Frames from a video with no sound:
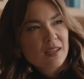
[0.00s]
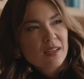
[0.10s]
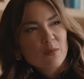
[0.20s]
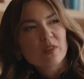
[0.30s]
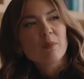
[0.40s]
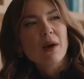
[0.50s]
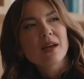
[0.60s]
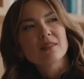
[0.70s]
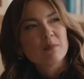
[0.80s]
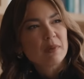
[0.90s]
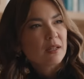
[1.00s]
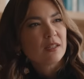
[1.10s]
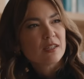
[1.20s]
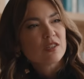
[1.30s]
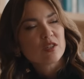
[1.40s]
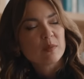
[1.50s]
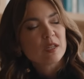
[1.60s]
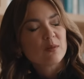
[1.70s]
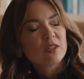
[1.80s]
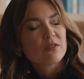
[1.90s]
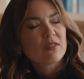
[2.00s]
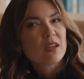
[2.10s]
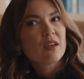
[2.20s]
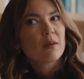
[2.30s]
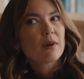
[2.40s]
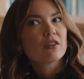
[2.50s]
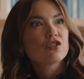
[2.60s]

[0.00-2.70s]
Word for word: and what the possibilities should be when you're thinking about a